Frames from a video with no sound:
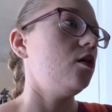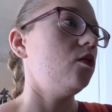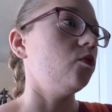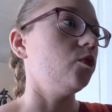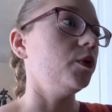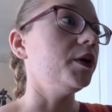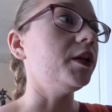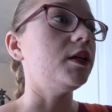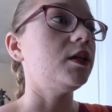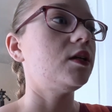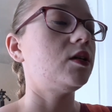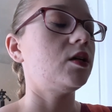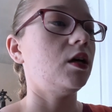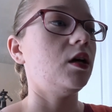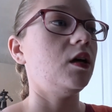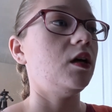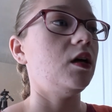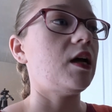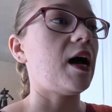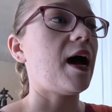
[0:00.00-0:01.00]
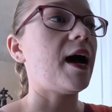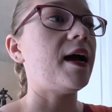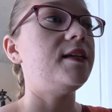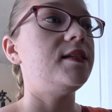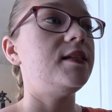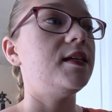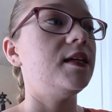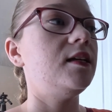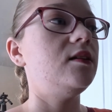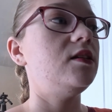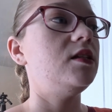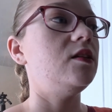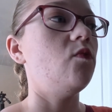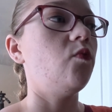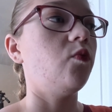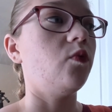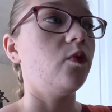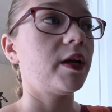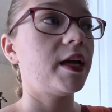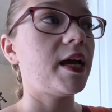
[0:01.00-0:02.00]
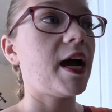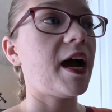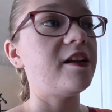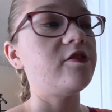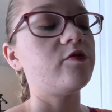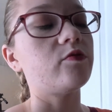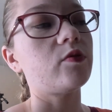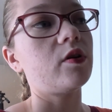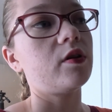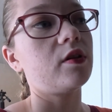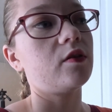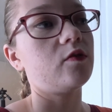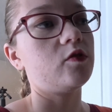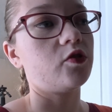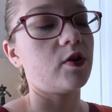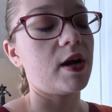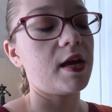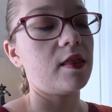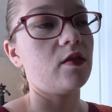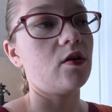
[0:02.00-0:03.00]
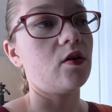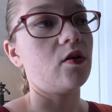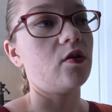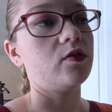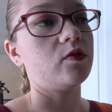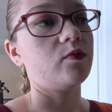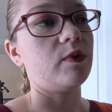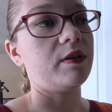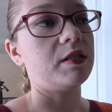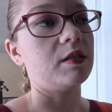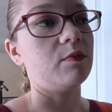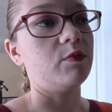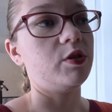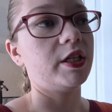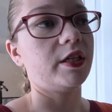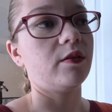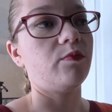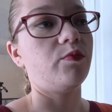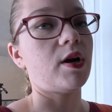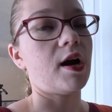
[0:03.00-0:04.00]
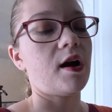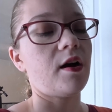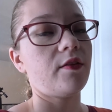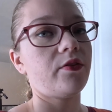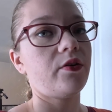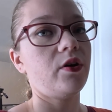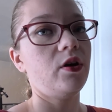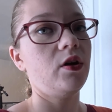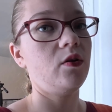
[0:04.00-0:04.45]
Really good. I did rehydrate those with some chicken broth,